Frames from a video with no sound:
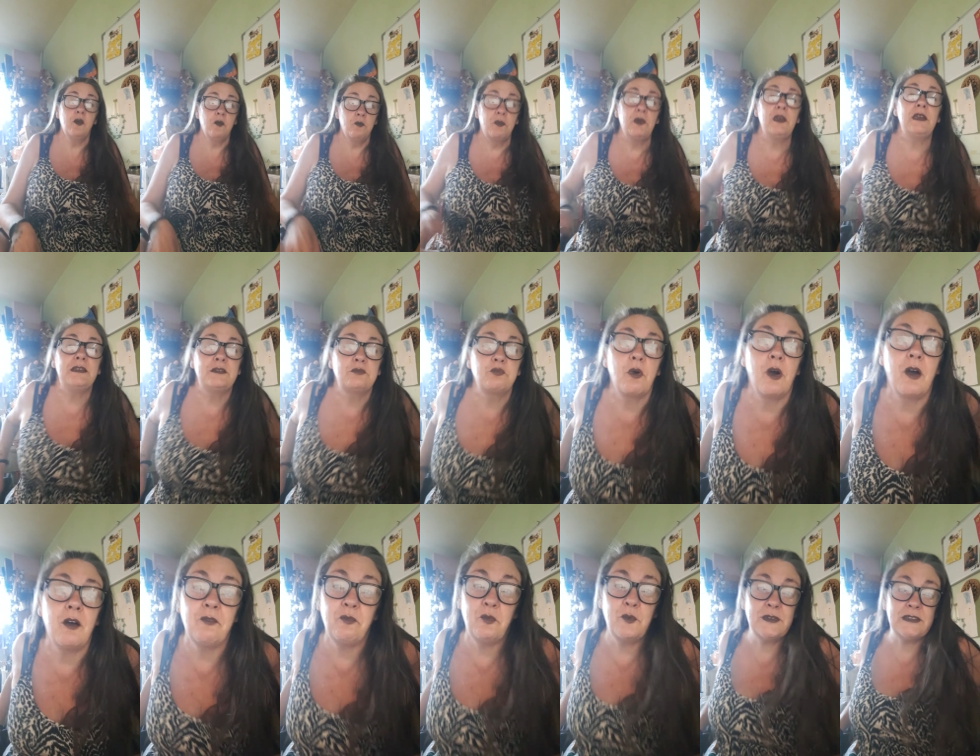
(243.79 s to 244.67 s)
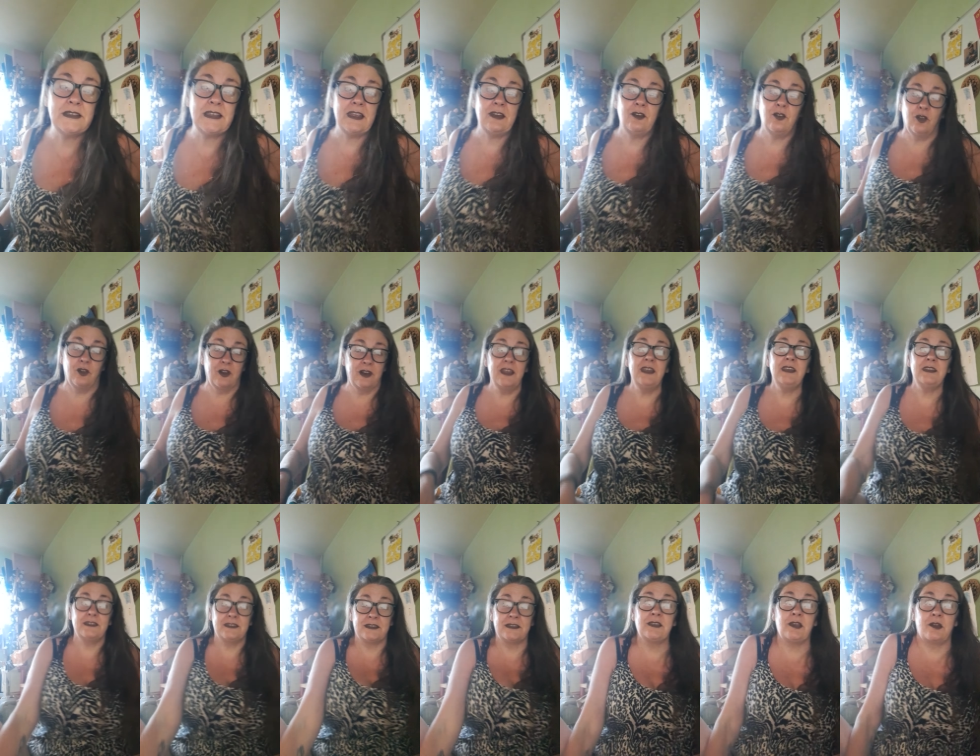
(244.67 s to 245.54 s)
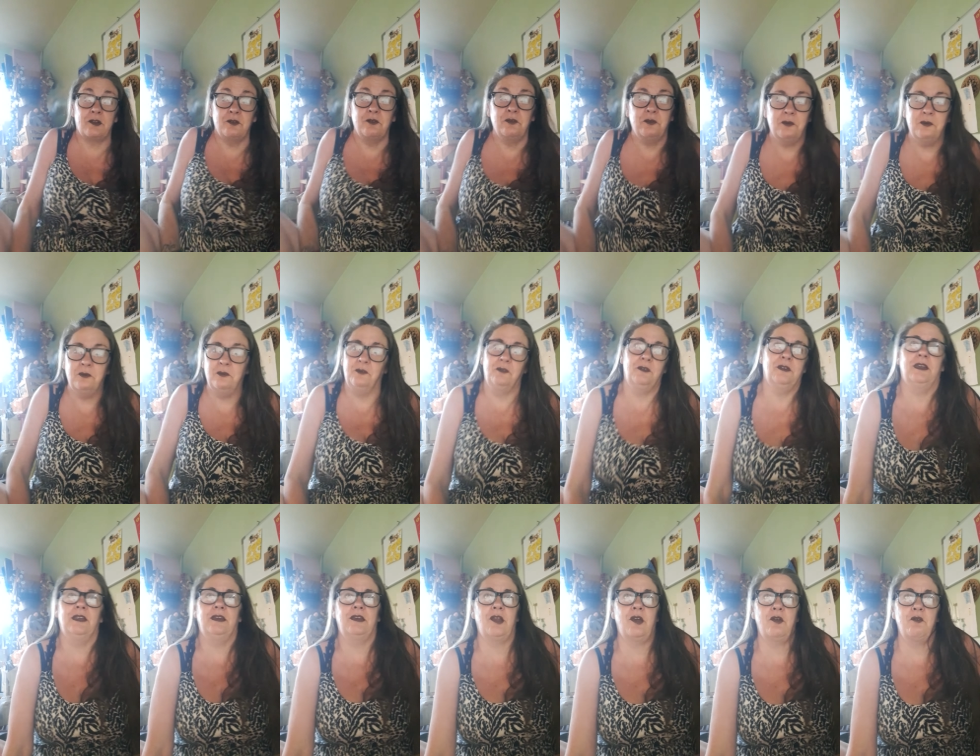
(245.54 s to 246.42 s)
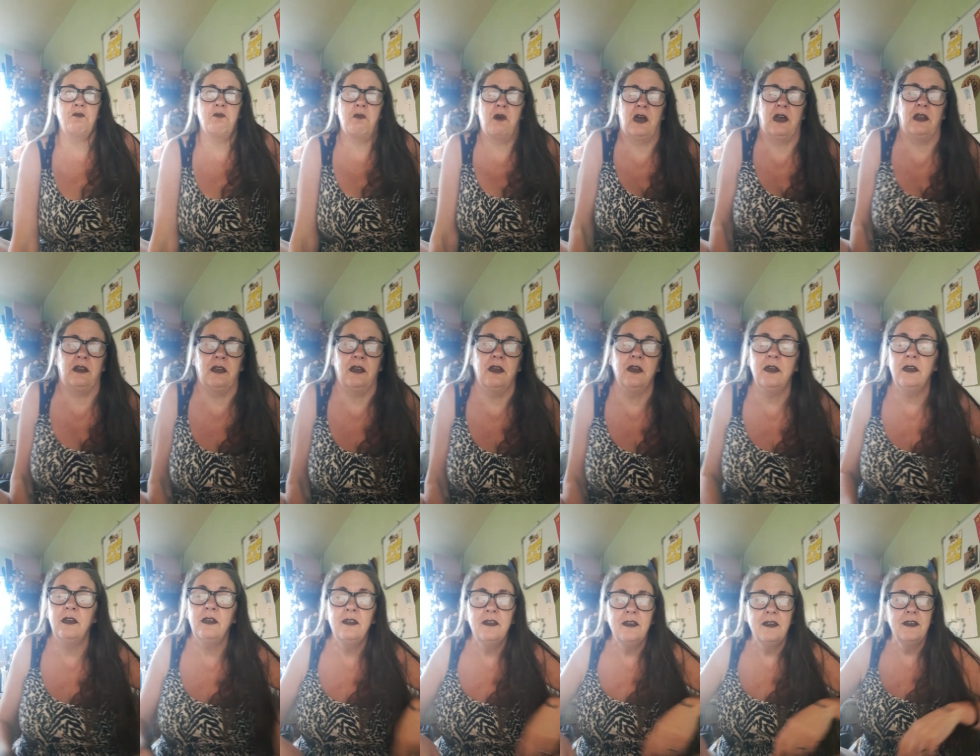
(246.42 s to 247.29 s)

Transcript: but his wife was in on it, so it don't matter.